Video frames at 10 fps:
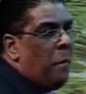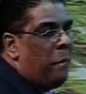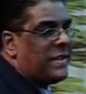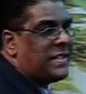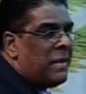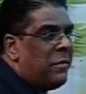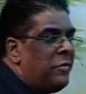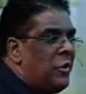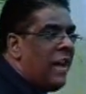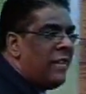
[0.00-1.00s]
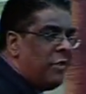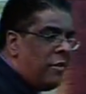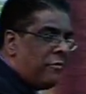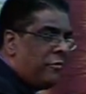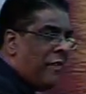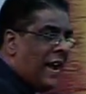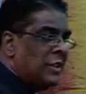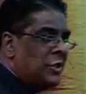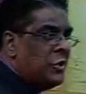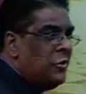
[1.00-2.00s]
But some of you have not
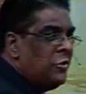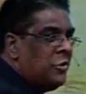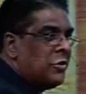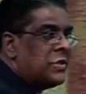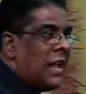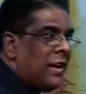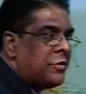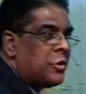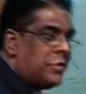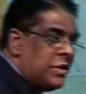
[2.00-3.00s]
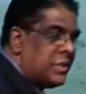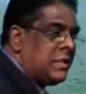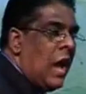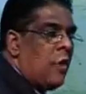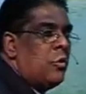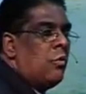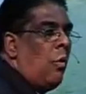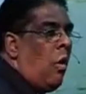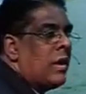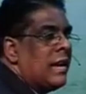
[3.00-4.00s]
fine-tuned yourself. So this is how you
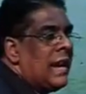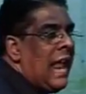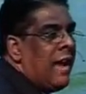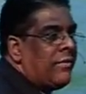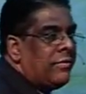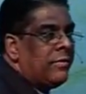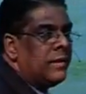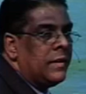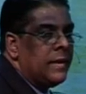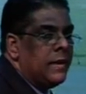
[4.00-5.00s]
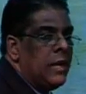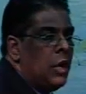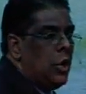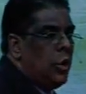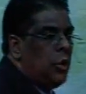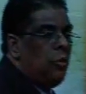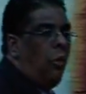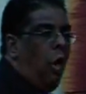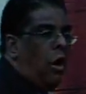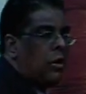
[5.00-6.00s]
walk in life. You
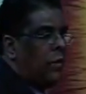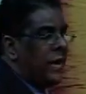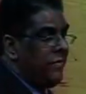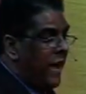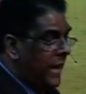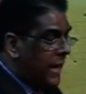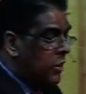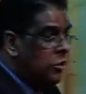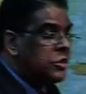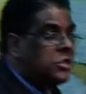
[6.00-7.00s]
walk, well, if I get a good